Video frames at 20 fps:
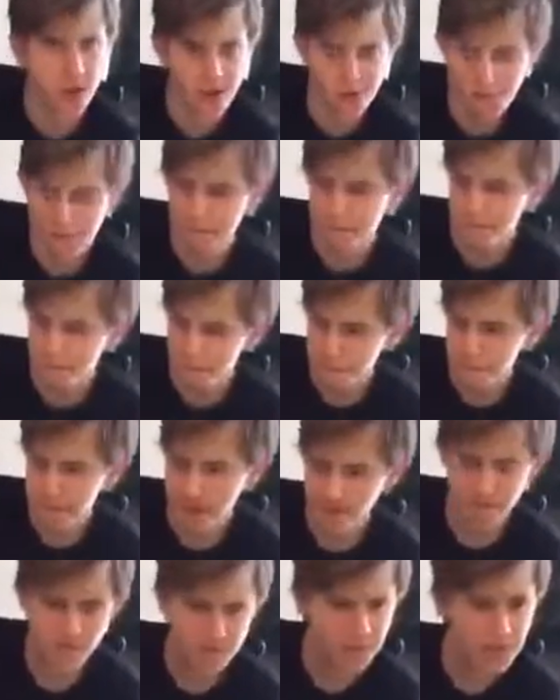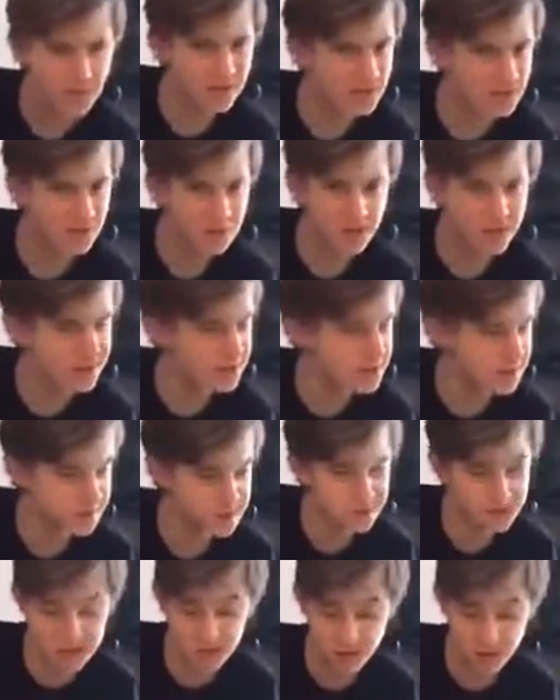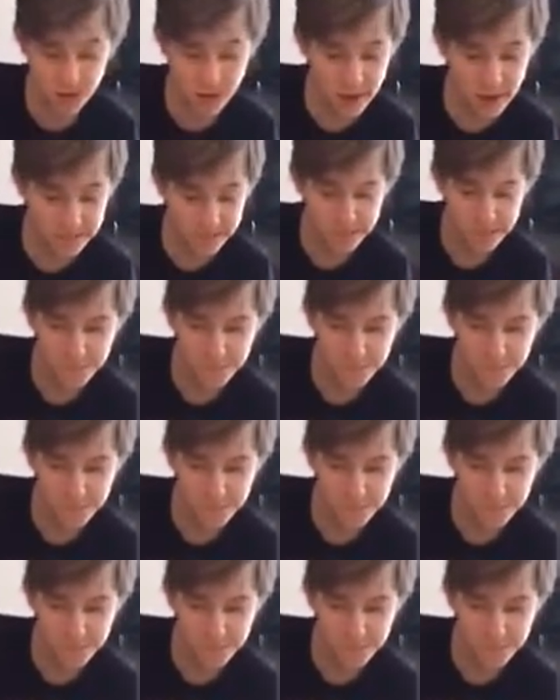okay. Wait, let me flush Not the greatest, but it is okay.